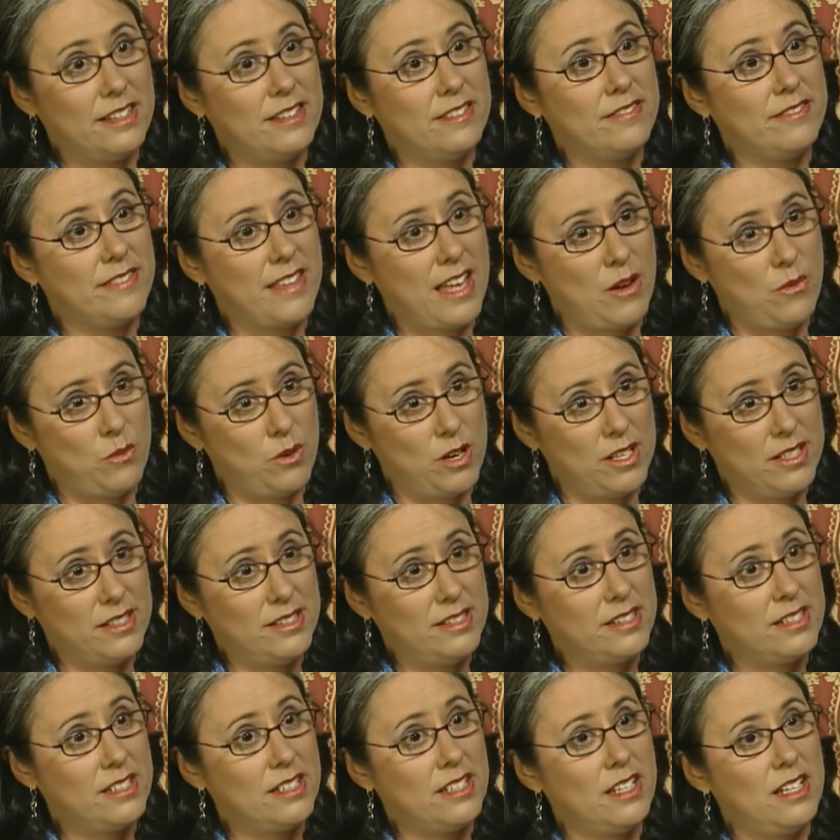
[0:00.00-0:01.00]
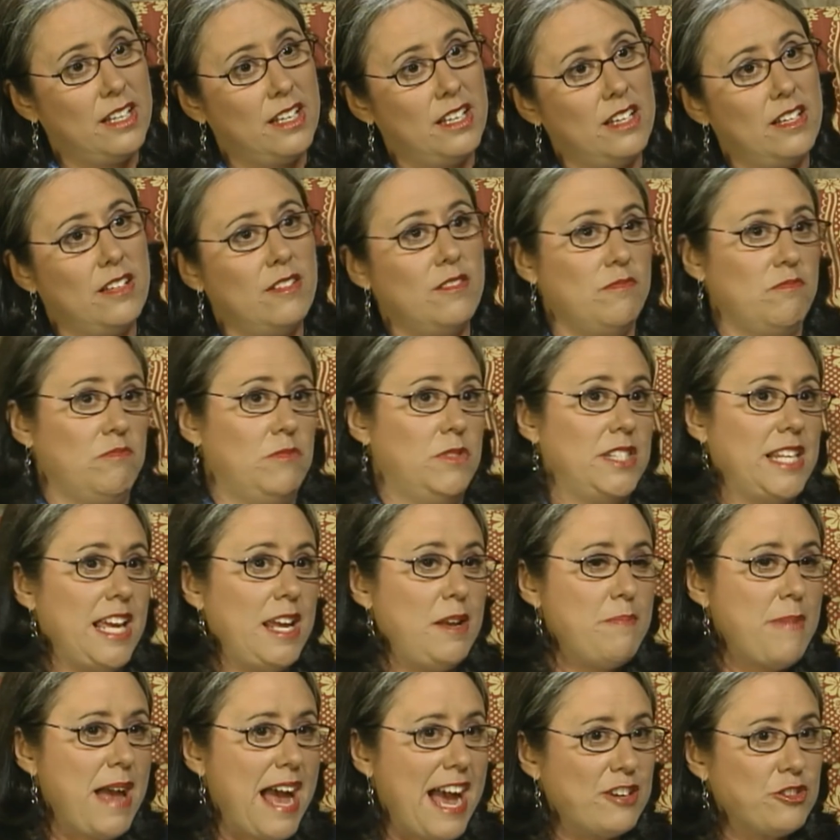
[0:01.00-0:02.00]
that was
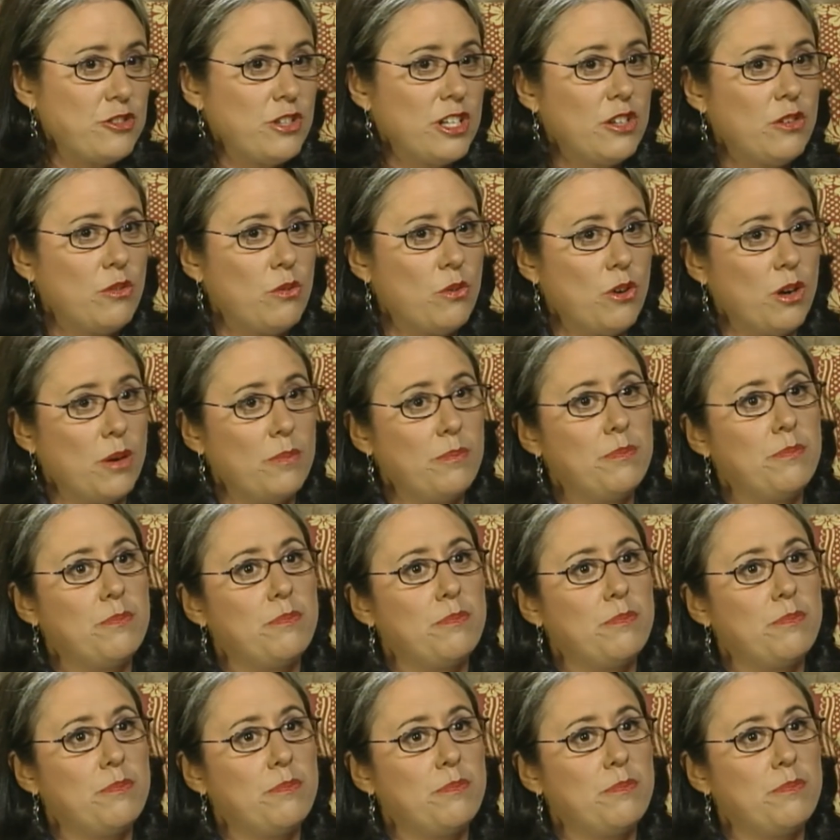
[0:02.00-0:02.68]
St. Patrick or